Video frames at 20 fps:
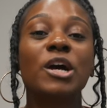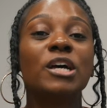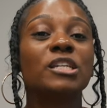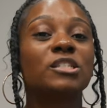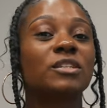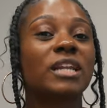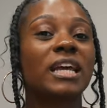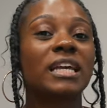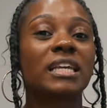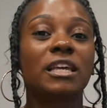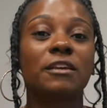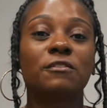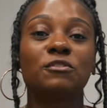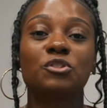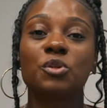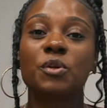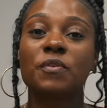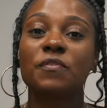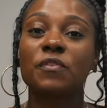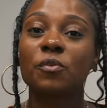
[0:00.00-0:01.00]
So that gives
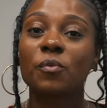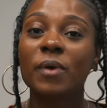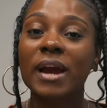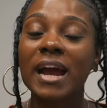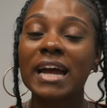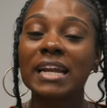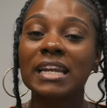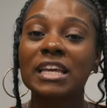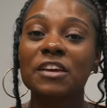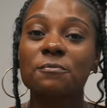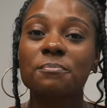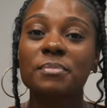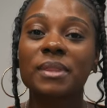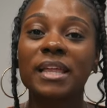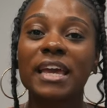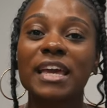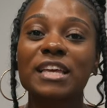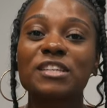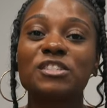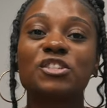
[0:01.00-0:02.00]
you a variety of
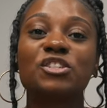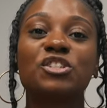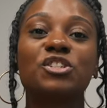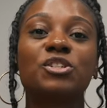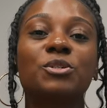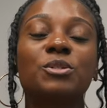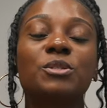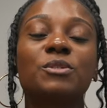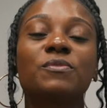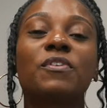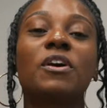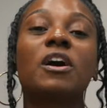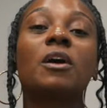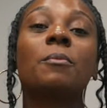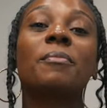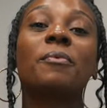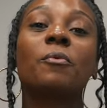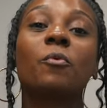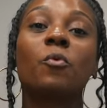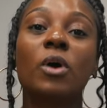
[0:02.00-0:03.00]
plans to choose
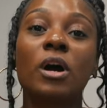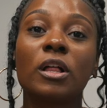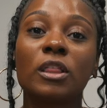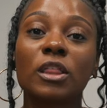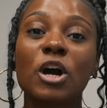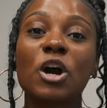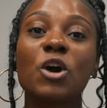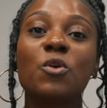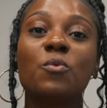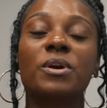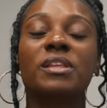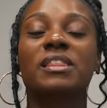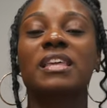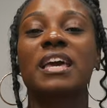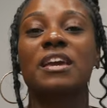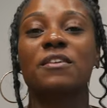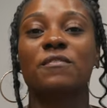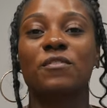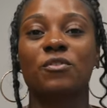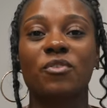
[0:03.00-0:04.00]
from along with
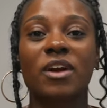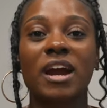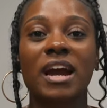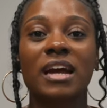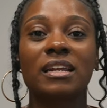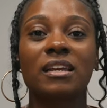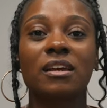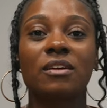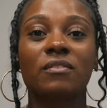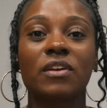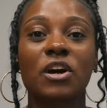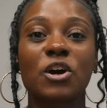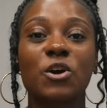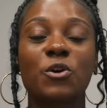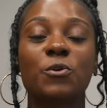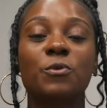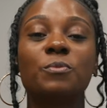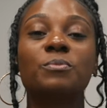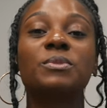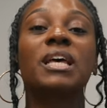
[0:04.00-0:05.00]
a variety of
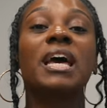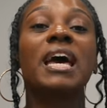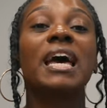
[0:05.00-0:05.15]
homes.